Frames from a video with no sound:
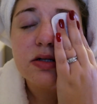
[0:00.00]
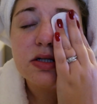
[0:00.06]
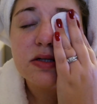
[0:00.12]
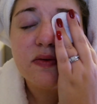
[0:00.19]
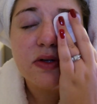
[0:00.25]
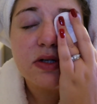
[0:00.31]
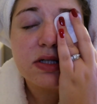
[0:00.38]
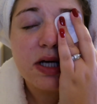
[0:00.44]

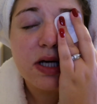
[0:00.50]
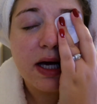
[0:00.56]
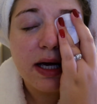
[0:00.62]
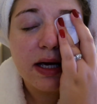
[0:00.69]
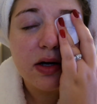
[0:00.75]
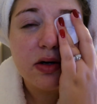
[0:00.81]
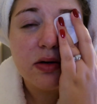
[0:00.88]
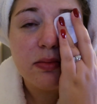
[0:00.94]
just feel
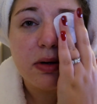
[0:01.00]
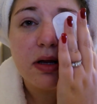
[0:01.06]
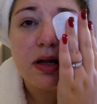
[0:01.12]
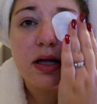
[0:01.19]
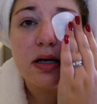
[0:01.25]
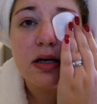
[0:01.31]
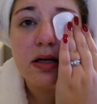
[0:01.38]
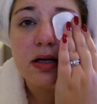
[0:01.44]
tired by
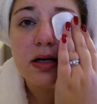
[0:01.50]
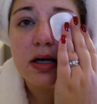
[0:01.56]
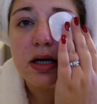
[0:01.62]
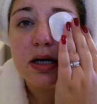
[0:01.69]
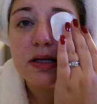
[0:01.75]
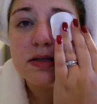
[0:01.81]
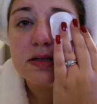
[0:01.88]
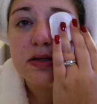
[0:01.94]
the end of the
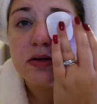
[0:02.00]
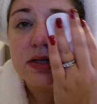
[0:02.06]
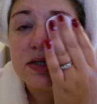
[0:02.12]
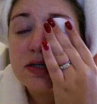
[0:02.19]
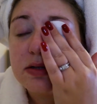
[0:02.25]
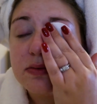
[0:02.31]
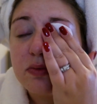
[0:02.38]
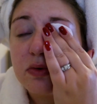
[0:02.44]
night, so
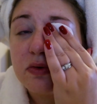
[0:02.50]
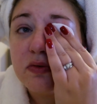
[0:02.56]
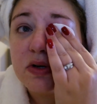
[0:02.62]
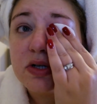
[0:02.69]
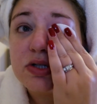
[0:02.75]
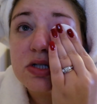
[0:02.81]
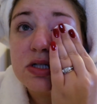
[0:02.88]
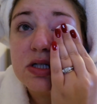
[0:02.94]
this
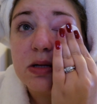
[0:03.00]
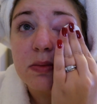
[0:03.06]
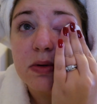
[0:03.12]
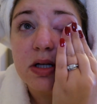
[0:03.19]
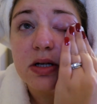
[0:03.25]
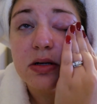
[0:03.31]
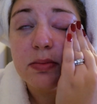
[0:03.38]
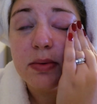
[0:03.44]
refreshes
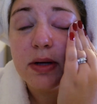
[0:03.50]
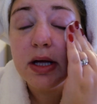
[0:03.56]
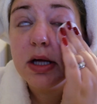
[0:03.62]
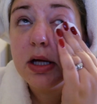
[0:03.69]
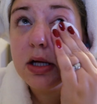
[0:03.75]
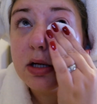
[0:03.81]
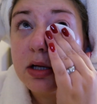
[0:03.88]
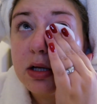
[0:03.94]
them a little
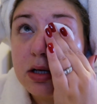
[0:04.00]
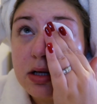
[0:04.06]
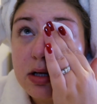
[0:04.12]
bit.